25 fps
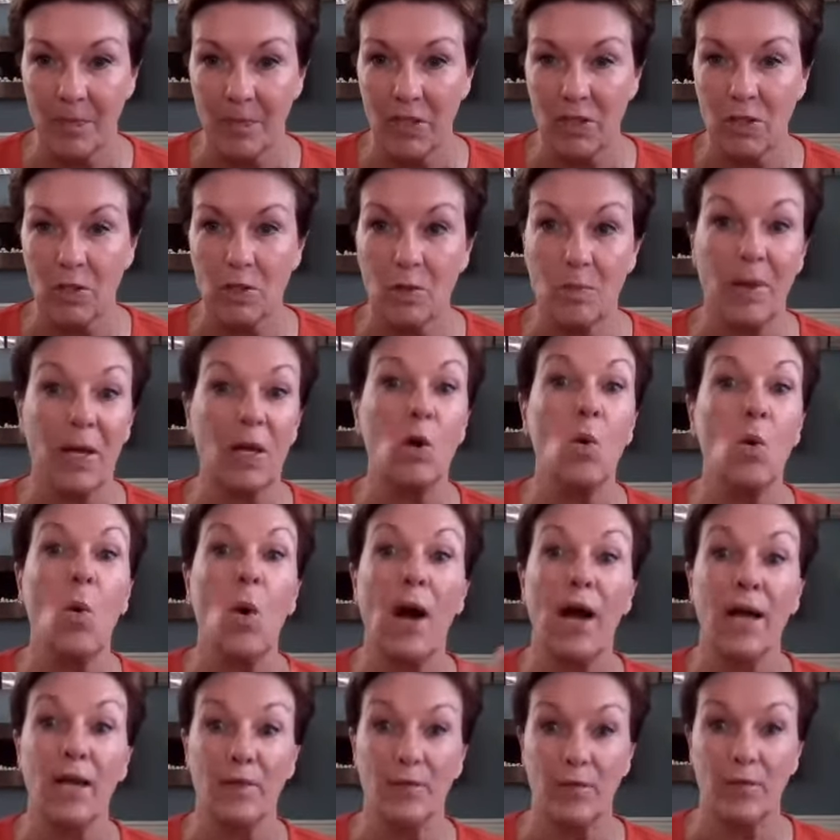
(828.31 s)
this has been
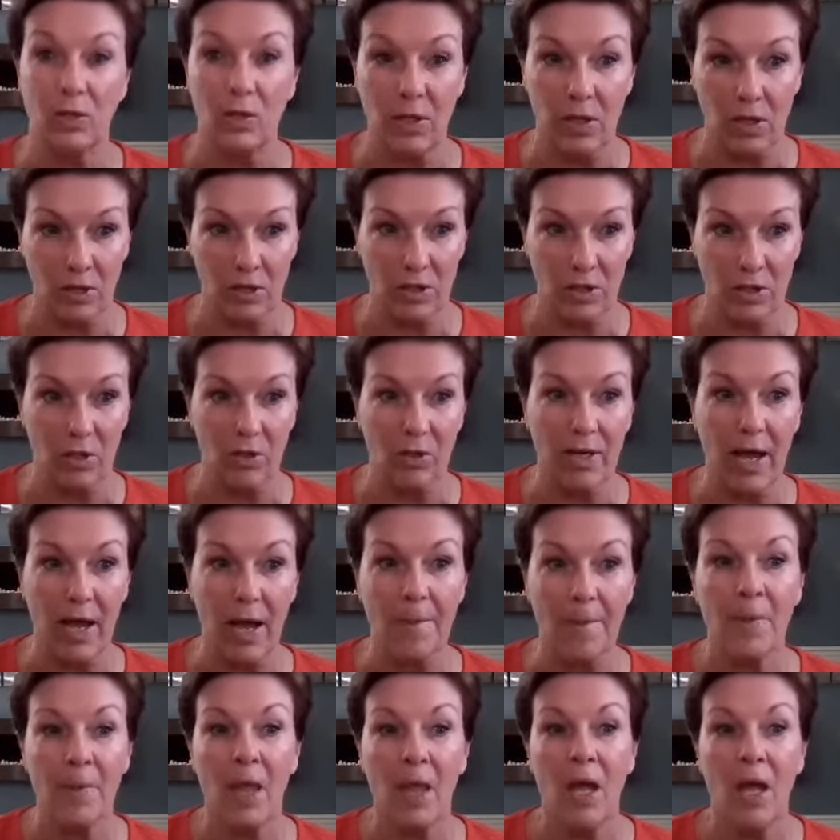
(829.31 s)
quite a few years ago
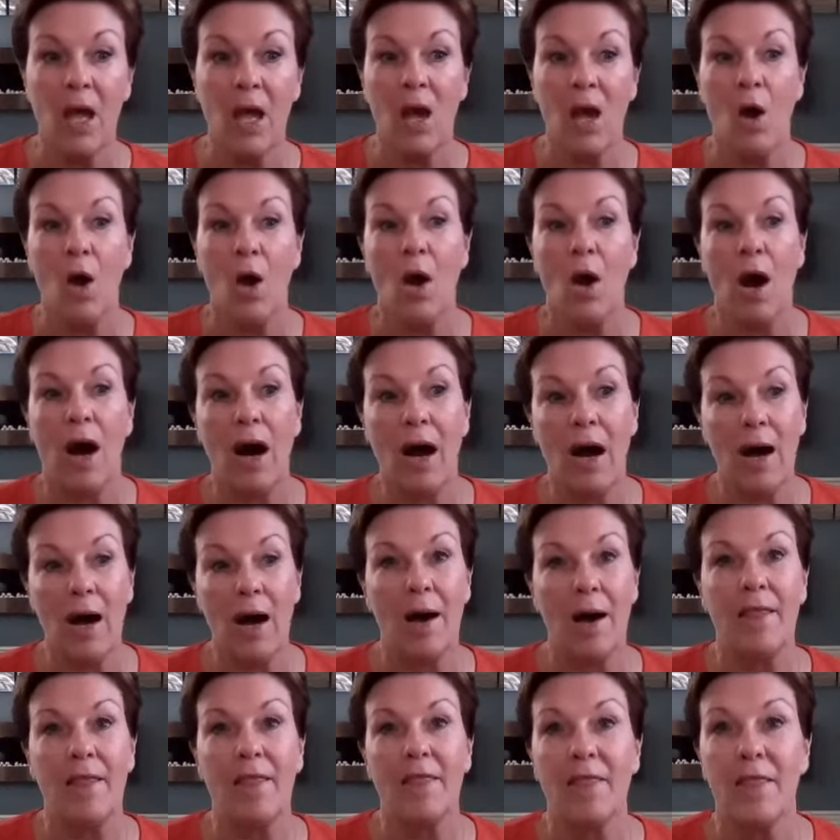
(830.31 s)
now.
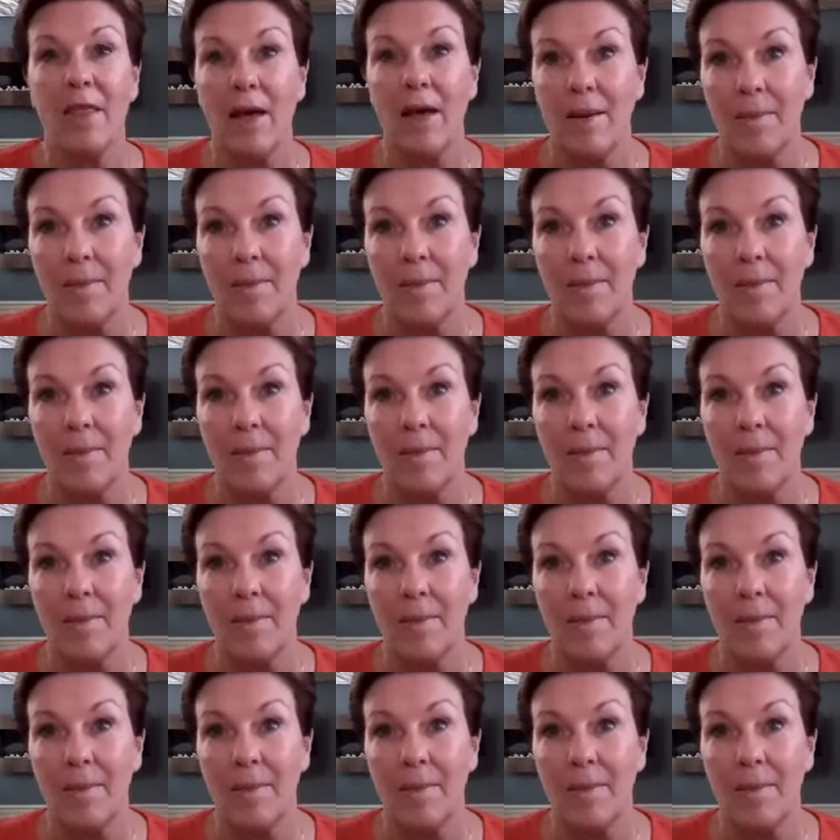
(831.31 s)
Uh,